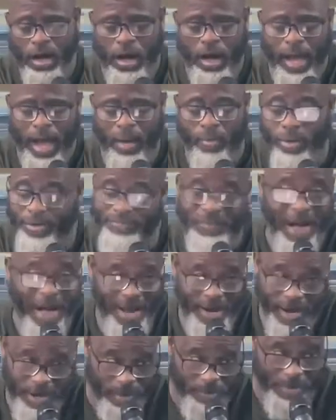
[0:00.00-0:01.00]
And we
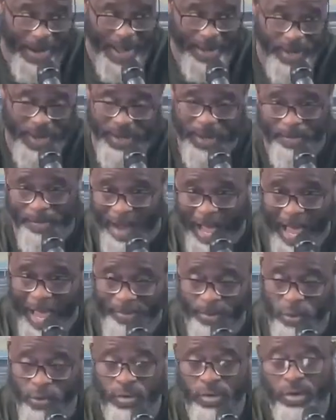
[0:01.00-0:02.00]
find that the
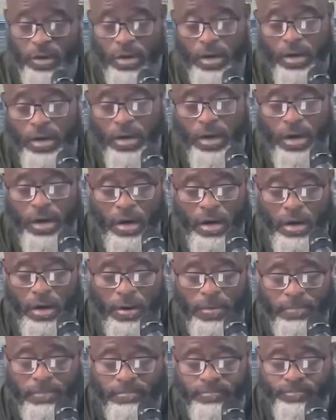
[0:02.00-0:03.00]
Bible
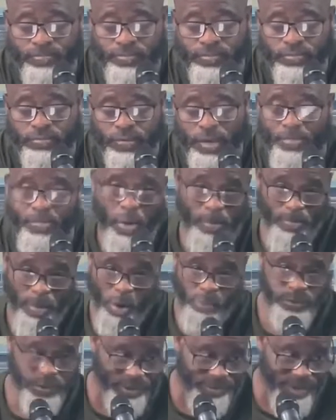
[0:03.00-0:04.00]

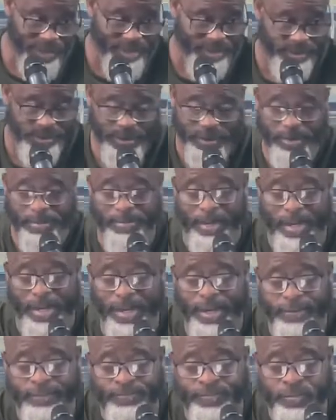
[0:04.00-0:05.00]
promotes this,
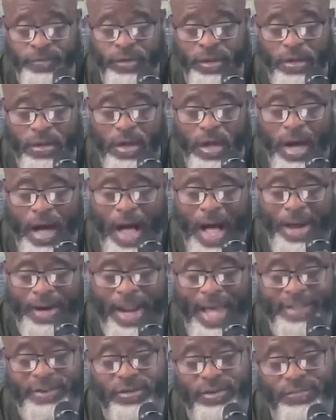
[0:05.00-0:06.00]
man. Our
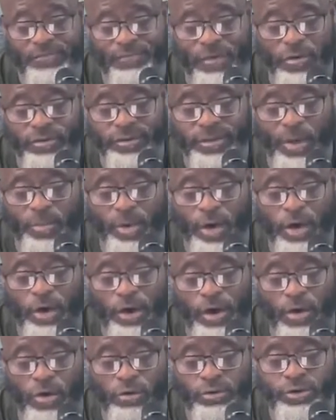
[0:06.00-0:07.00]
next verse that we're going to
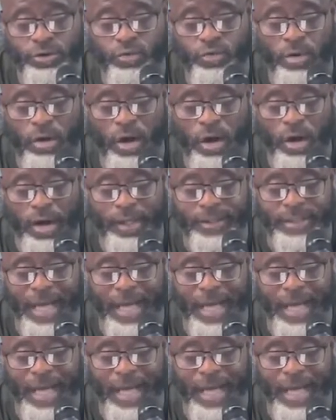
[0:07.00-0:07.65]
go to is